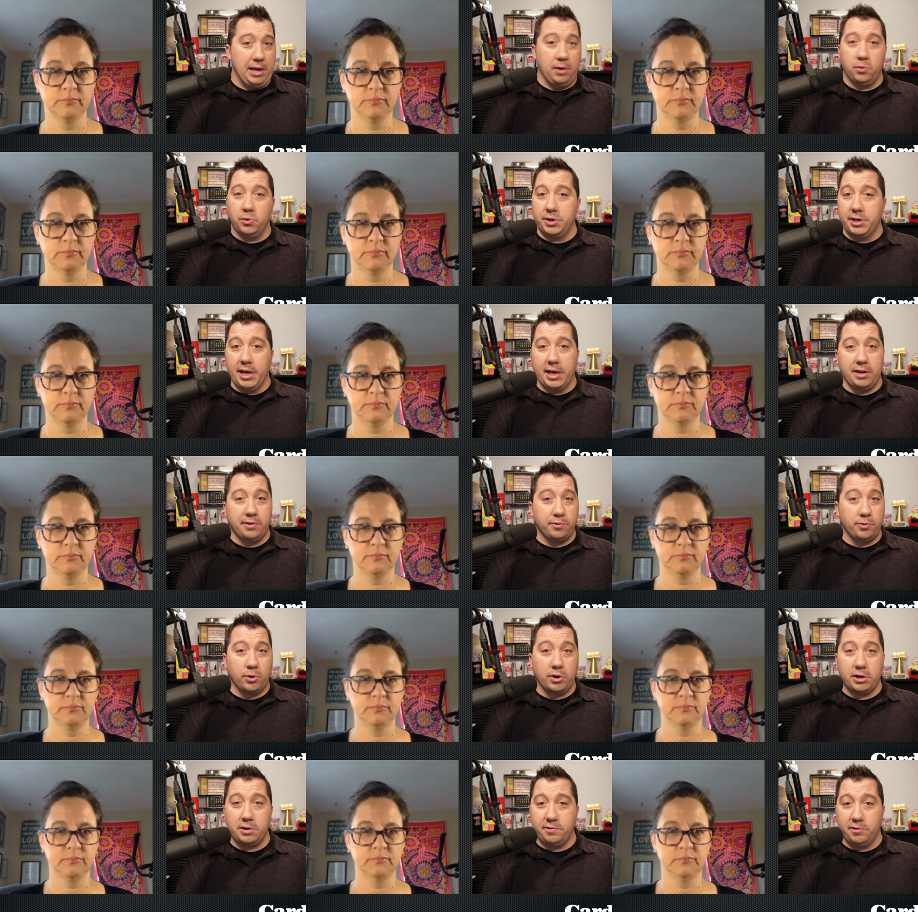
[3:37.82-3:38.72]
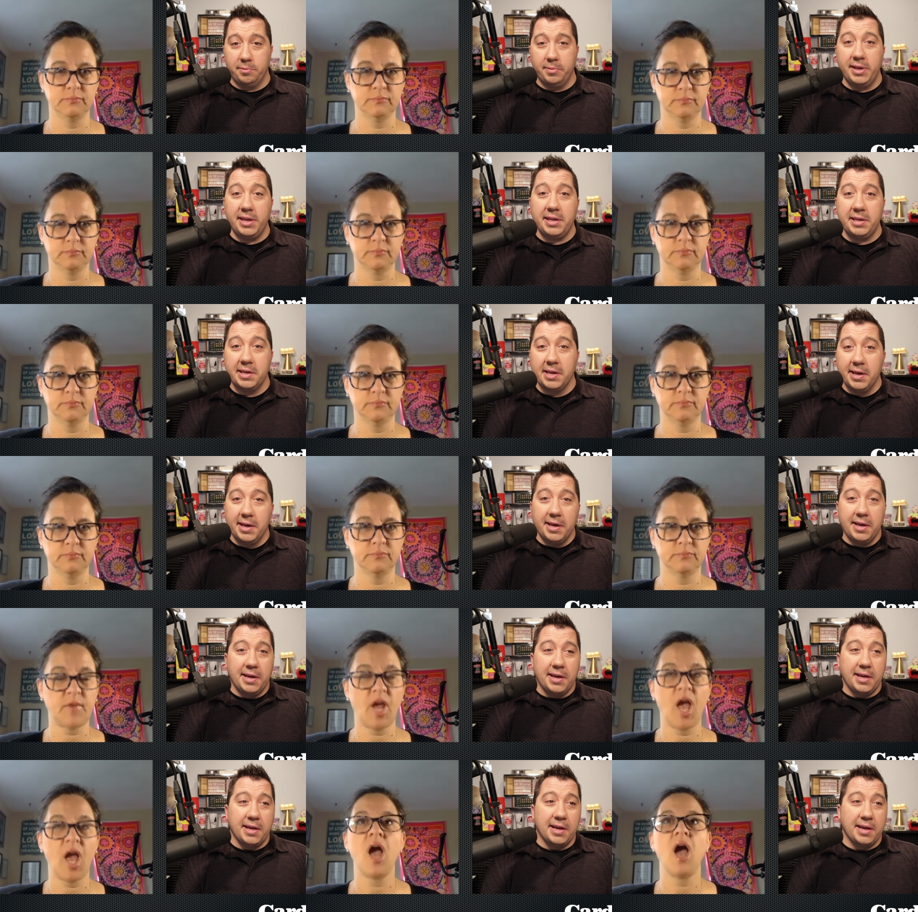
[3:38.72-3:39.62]
Speaker 1: that would not have worked for me.
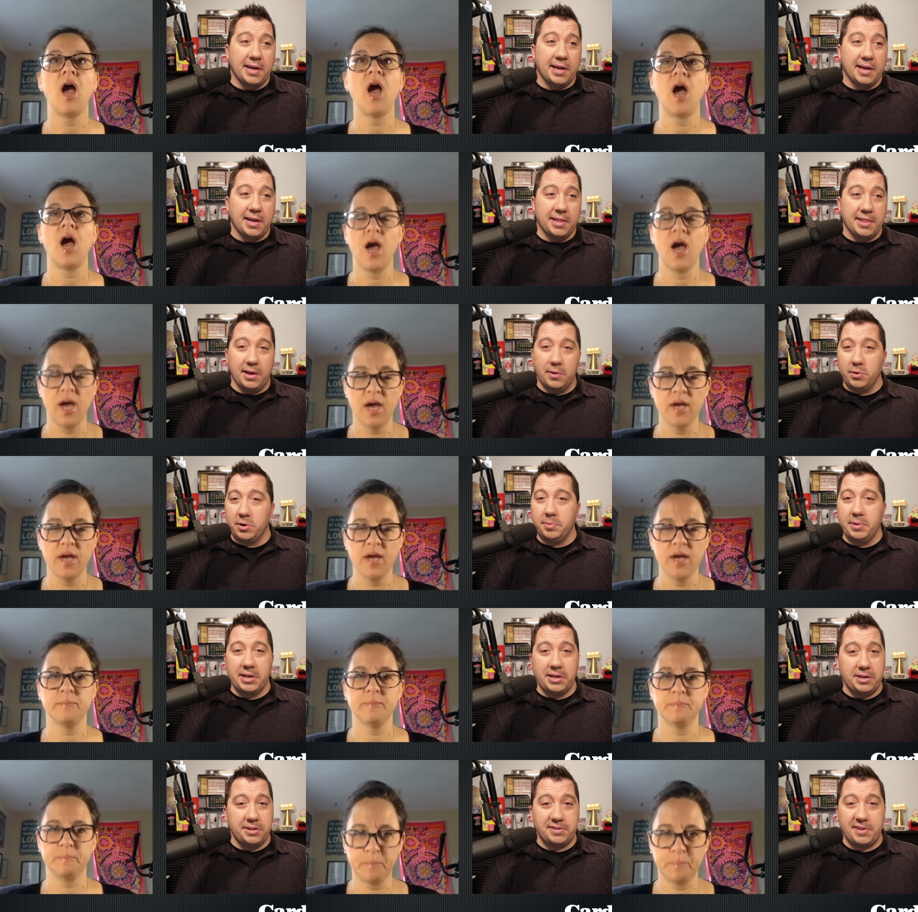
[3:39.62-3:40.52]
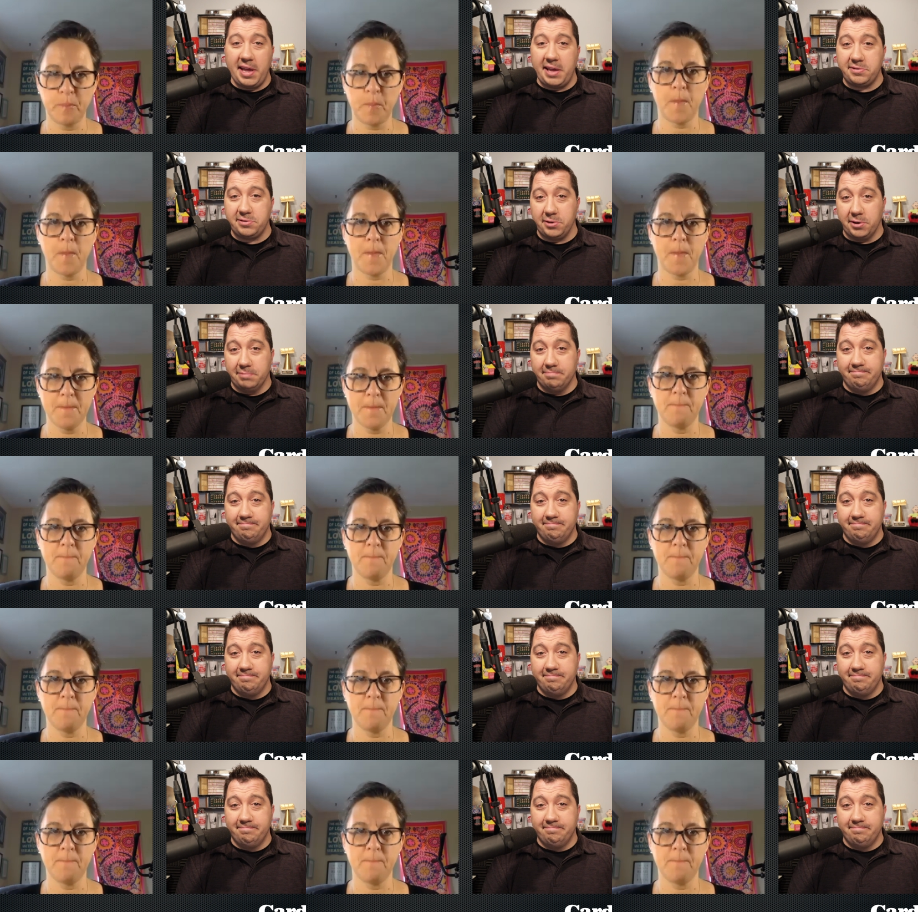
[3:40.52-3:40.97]
Uh, that would have been a disaster.